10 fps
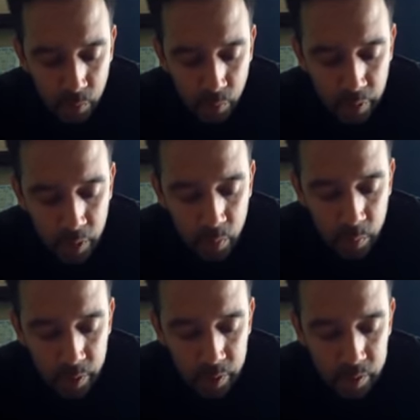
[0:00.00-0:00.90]
The
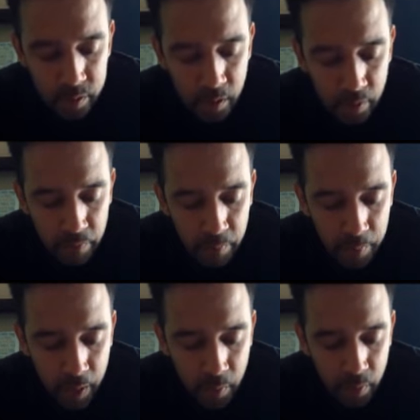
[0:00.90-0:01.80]
rear wheels of
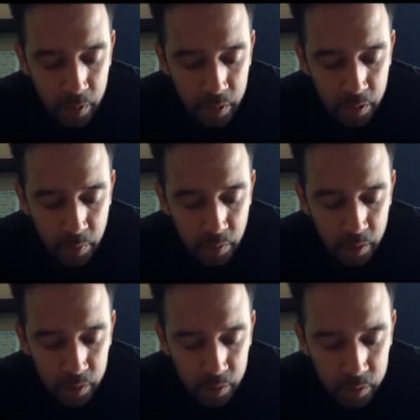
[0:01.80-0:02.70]
the powered
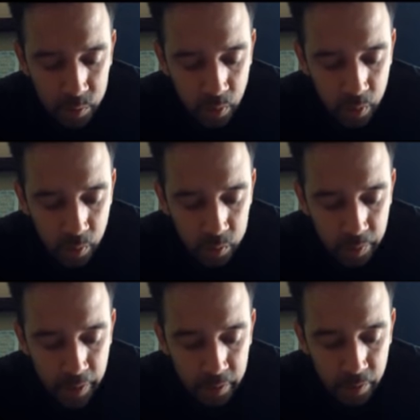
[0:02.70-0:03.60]
unit, truck or
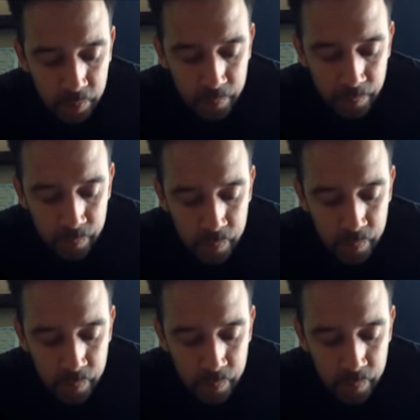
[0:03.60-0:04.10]
tractor,